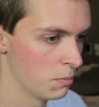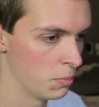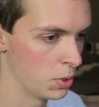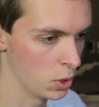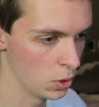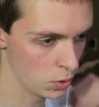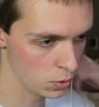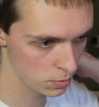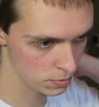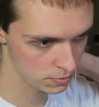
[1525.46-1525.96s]

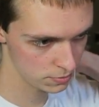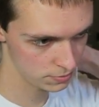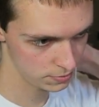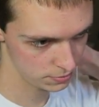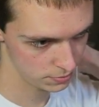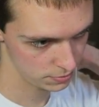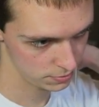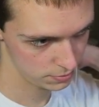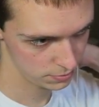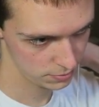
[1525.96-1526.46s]
Boom.
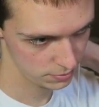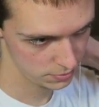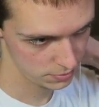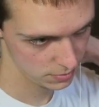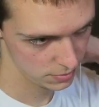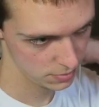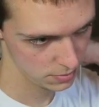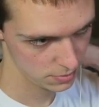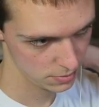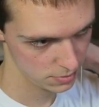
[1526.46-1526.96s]

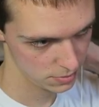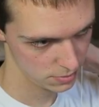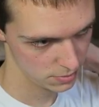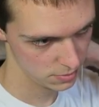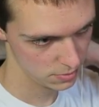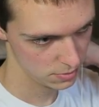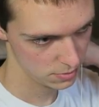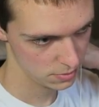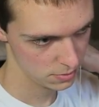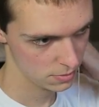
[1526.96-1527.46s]

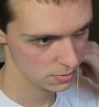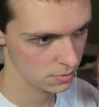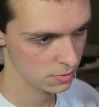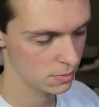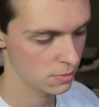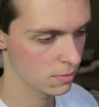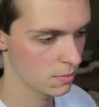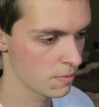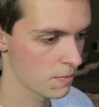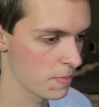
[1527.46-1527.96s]

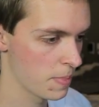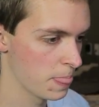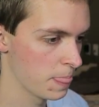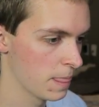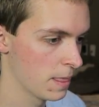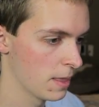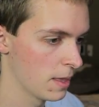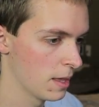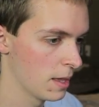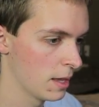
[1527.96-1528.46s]

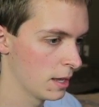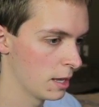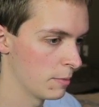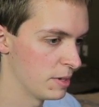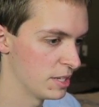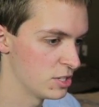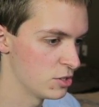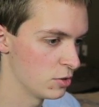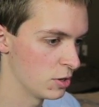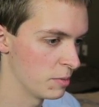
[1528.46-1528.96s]

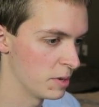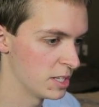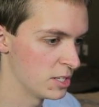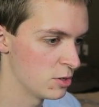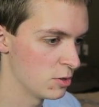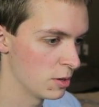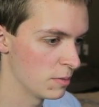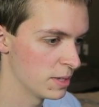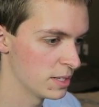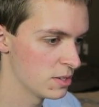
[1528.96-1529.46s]
Give me two, give me
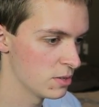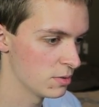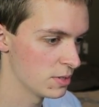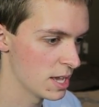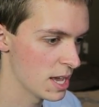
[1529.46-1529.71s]
two, give me two.